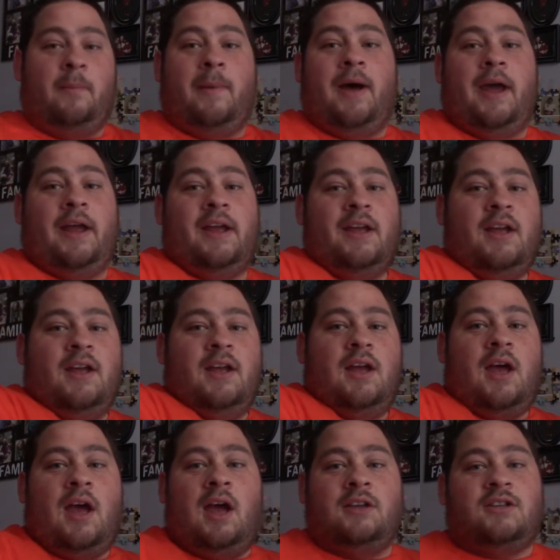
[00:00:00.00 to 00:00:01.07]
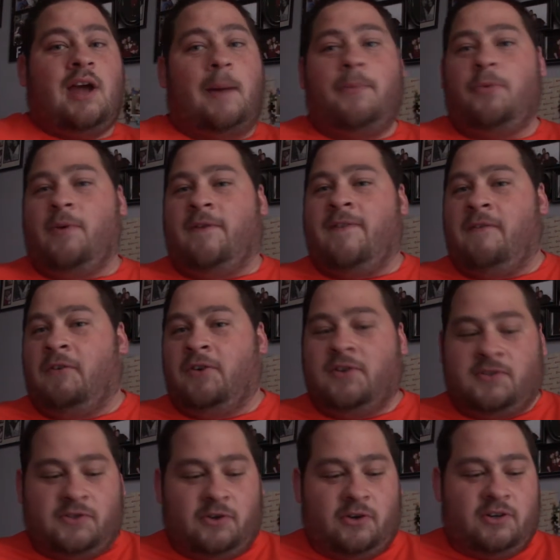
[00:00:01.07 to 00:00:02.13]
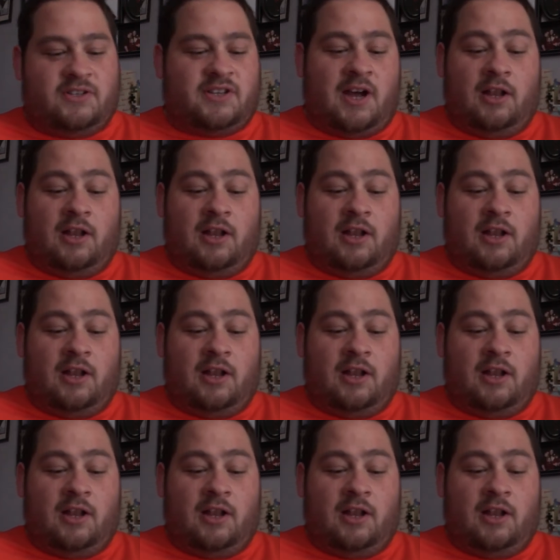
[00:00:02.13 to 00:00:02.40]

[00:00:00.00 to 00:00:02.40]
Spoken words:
of my top 3 favorite desserts.